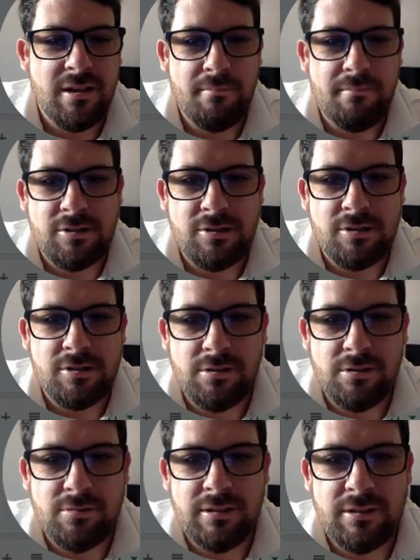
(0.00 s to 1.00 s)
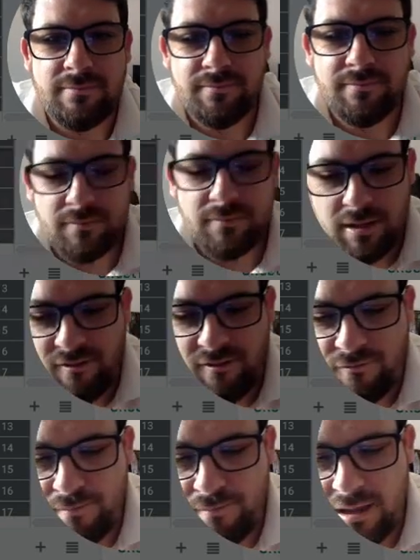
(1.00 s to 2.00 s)
by just doing
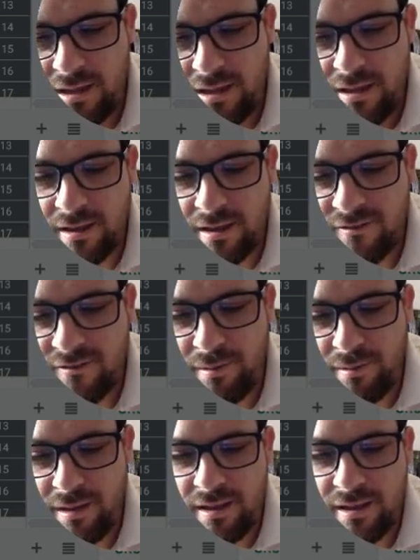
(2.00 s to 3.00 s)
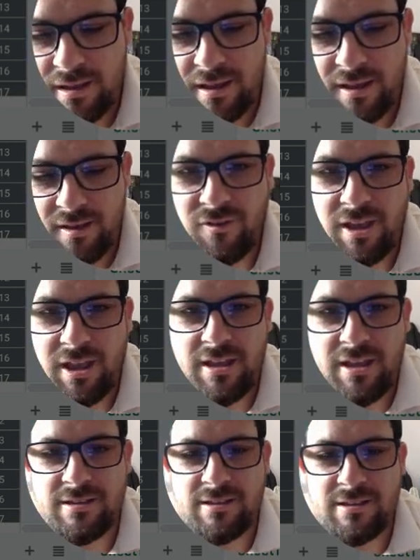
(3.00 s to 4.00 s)
FB, FB,
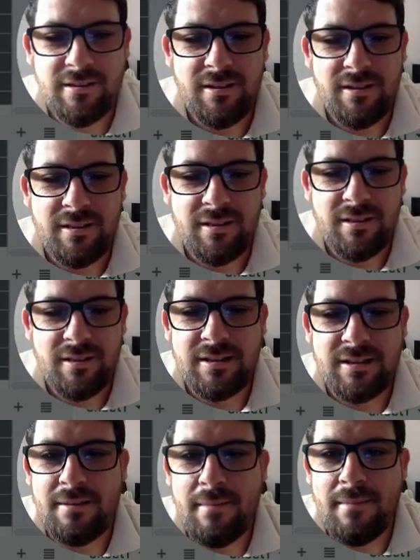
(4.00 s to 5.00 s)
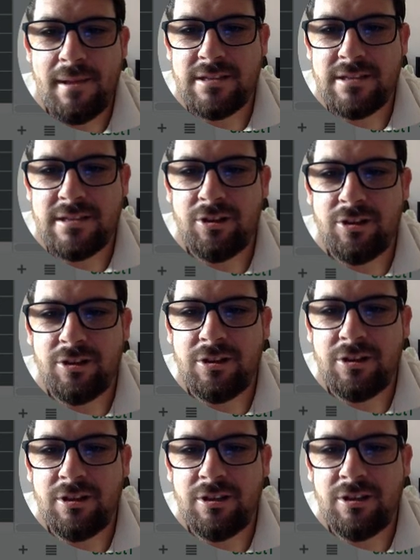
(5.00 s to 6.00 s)
F8. That makes it look
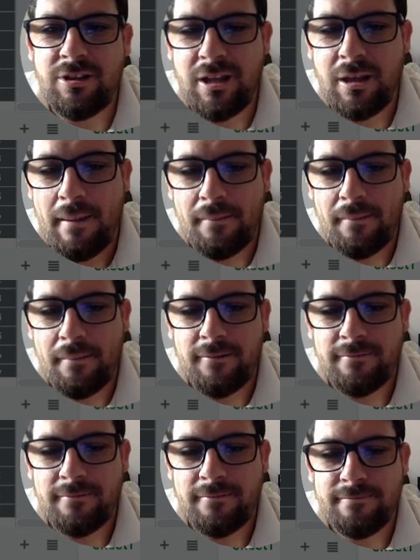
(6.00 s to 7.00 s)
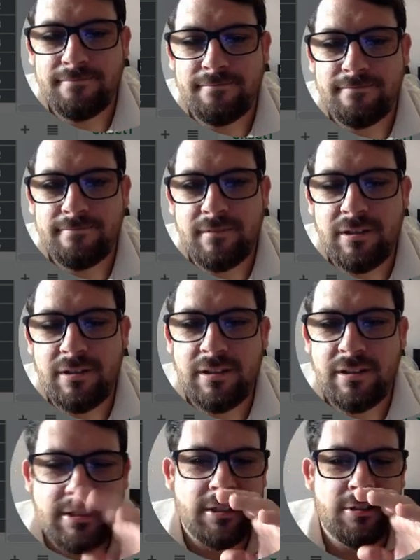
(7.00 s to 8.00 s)
like paper
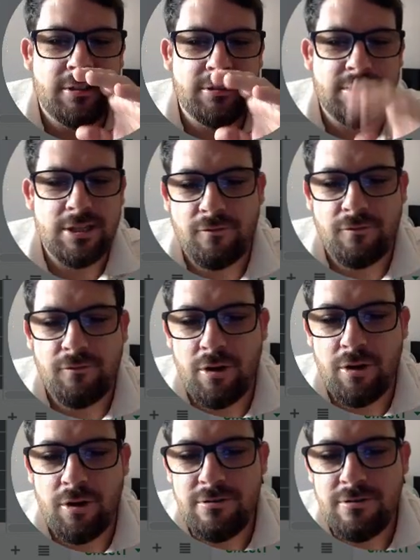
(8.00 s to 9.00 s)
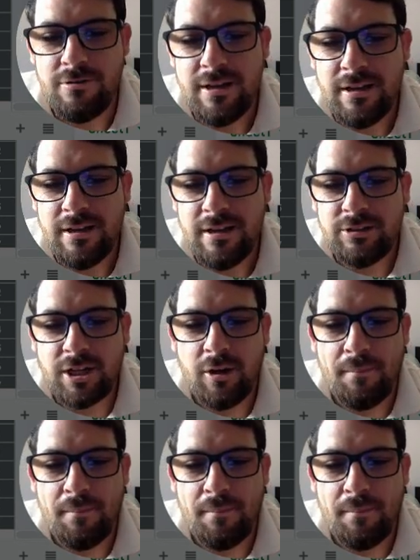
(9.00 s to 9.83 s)
that's a little teaser for you. Check out